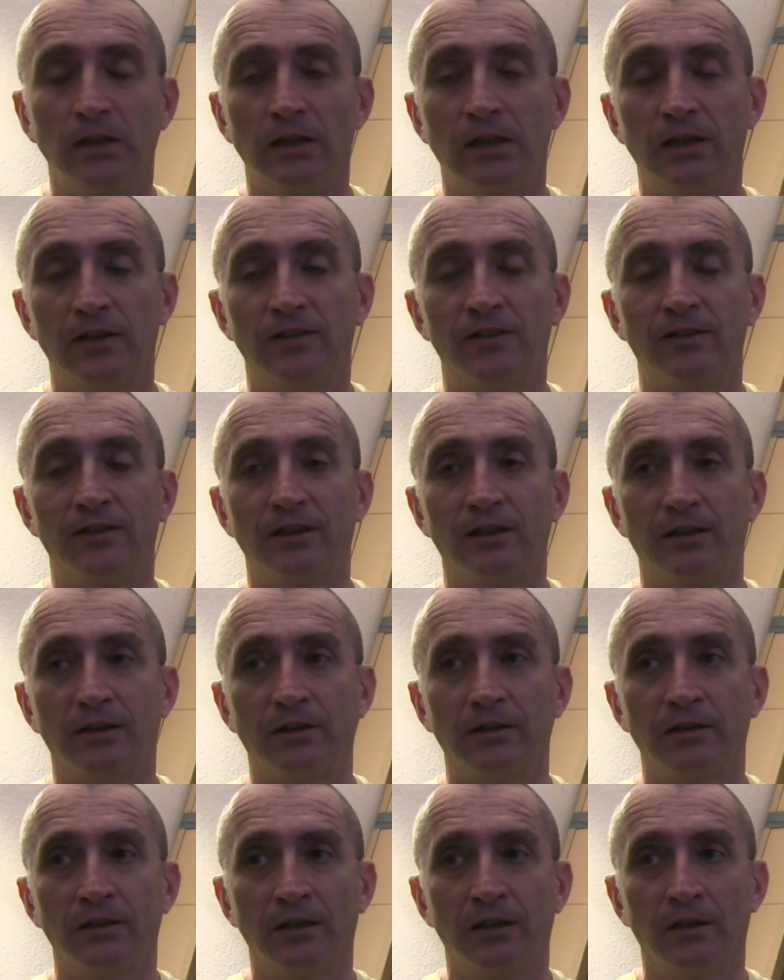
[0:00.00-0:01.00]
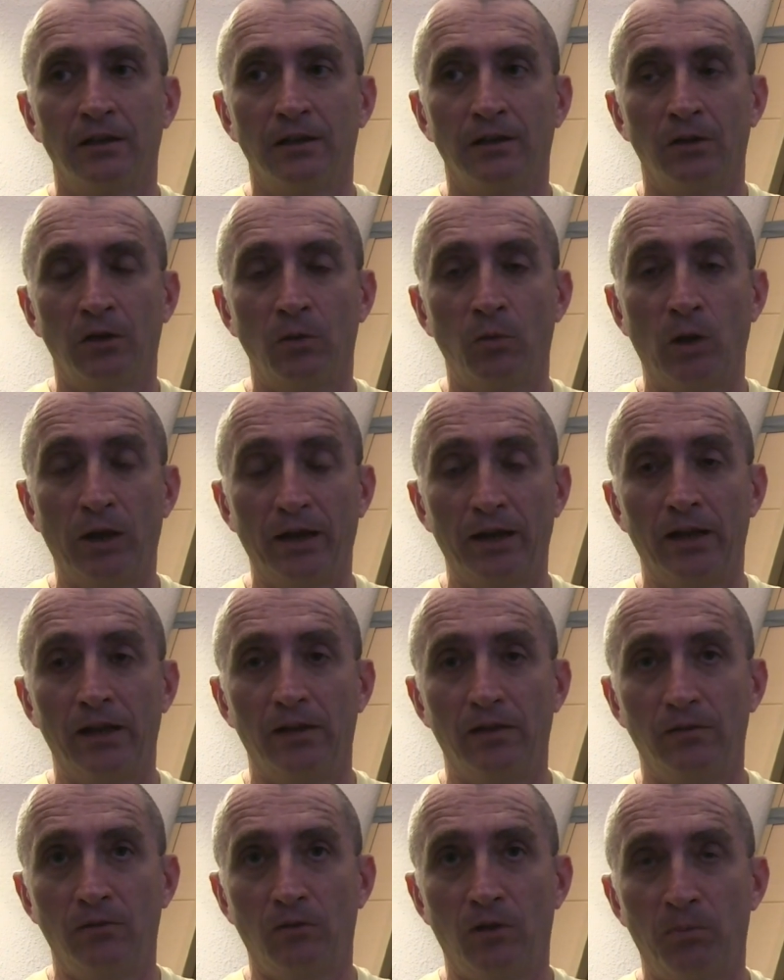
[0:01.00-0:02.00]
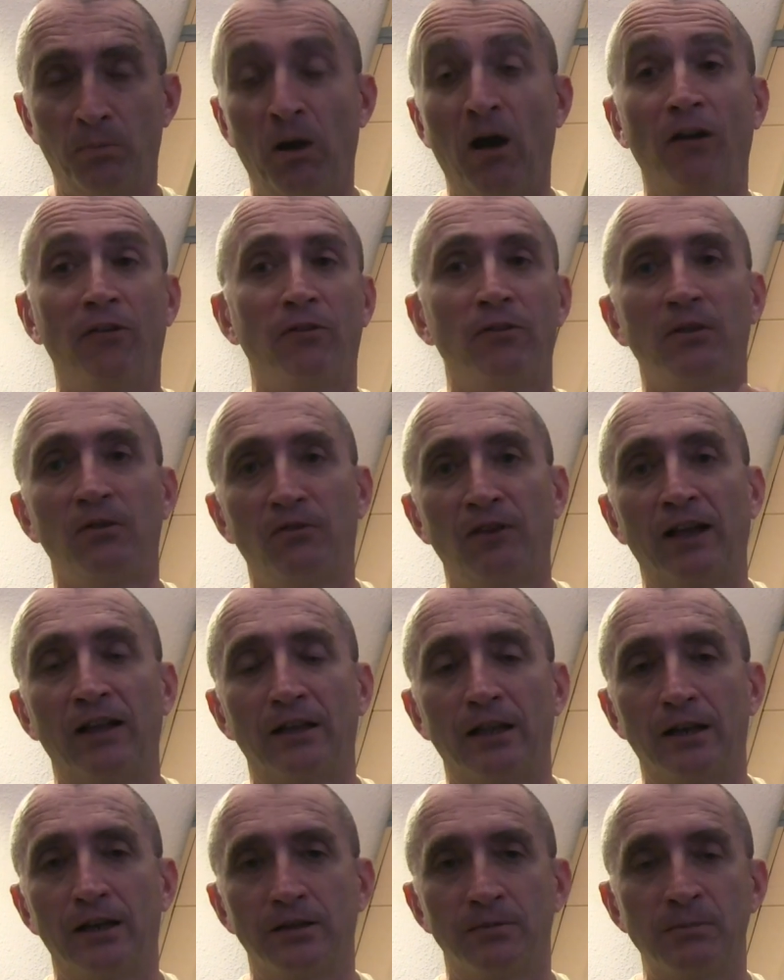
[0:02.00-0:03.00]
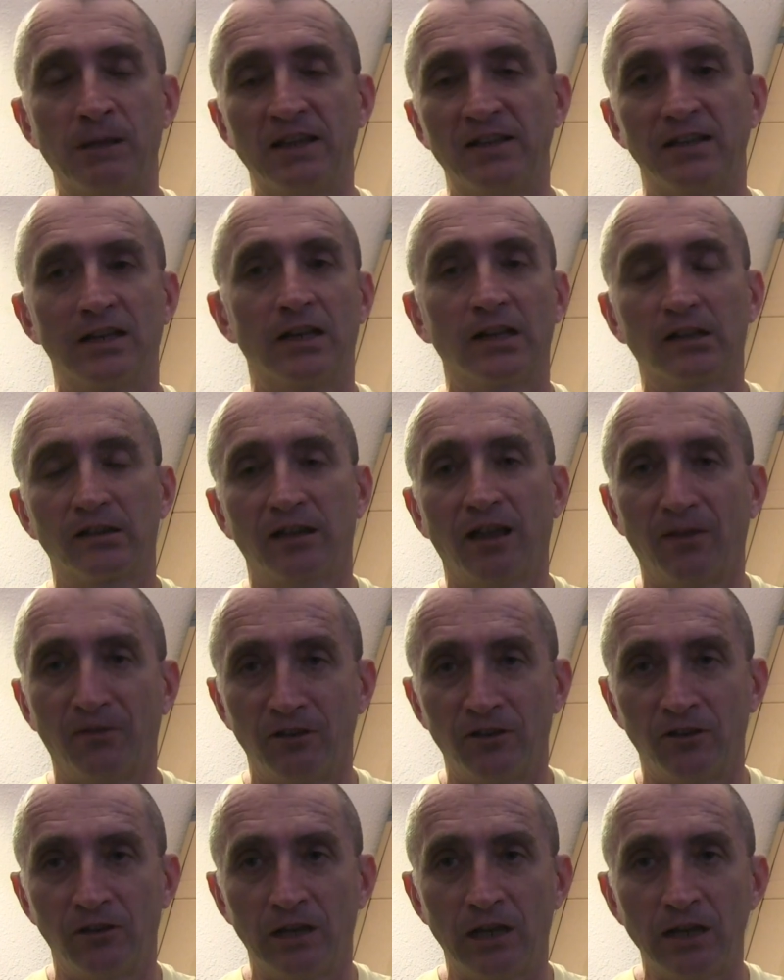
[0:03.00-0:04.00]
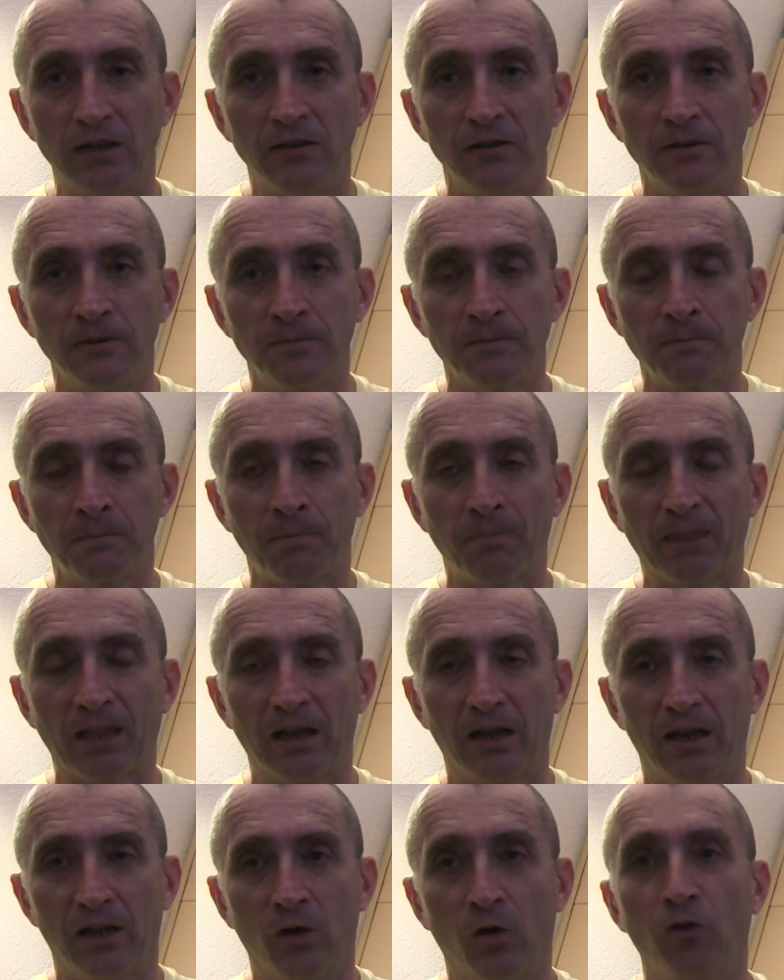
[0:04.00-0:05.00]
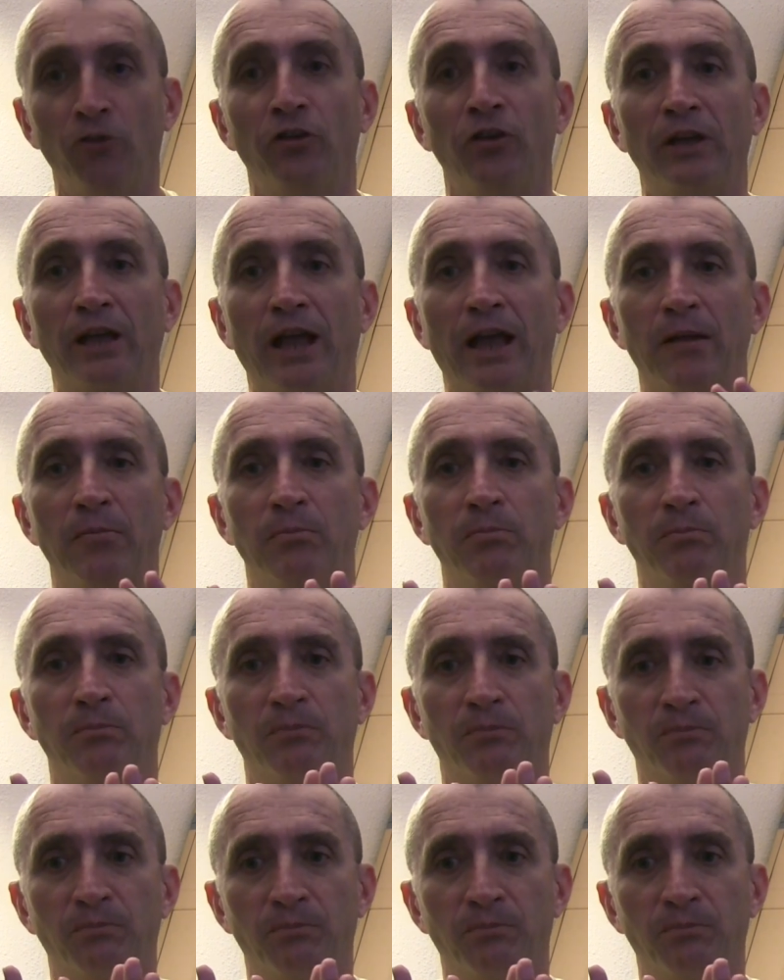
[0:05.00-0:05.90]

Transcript: It's uh, what apart from the fact that it makes it a little tougher to eat, it also can